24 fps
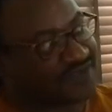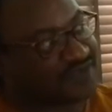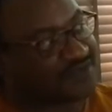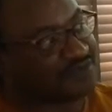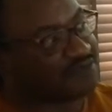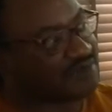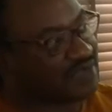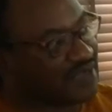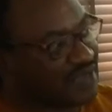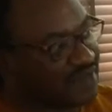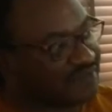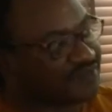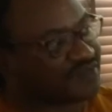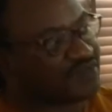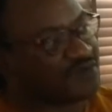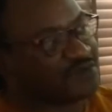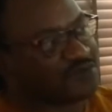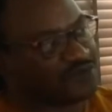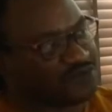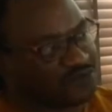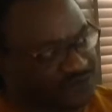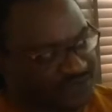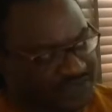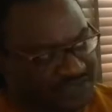We have somebody
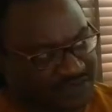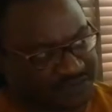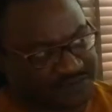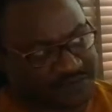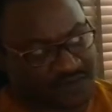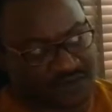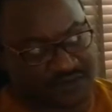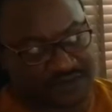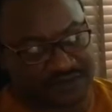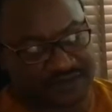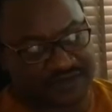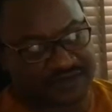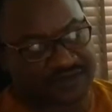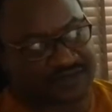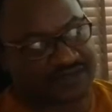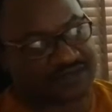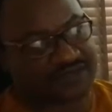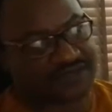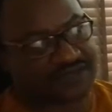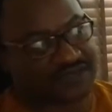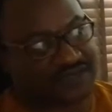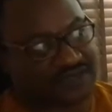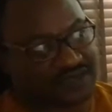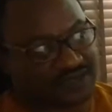who responds,
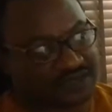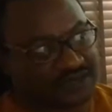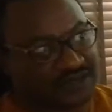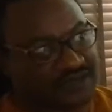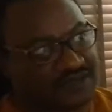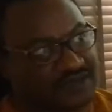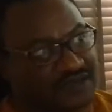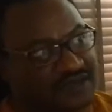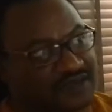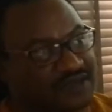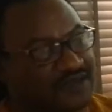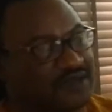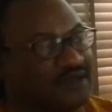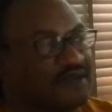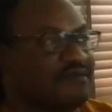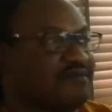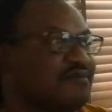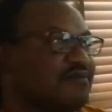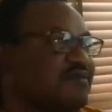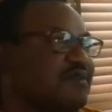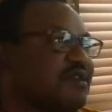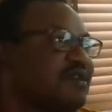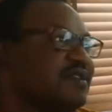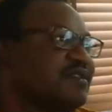a
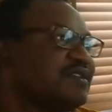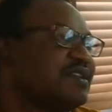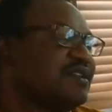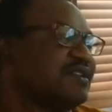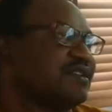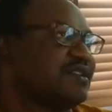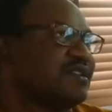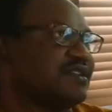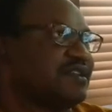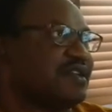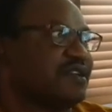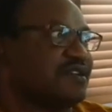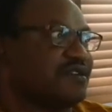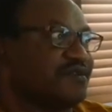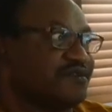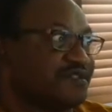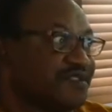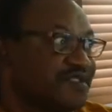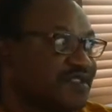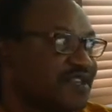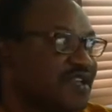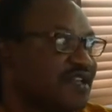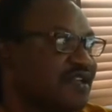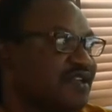dedicated
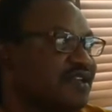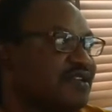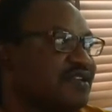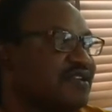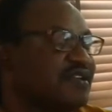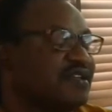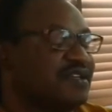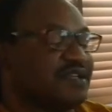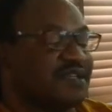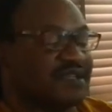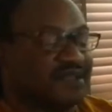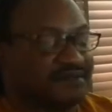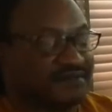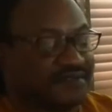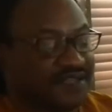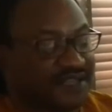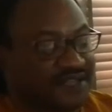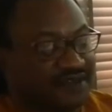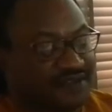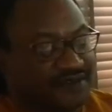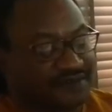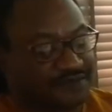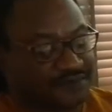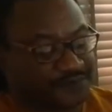officer.
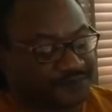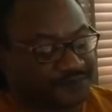Then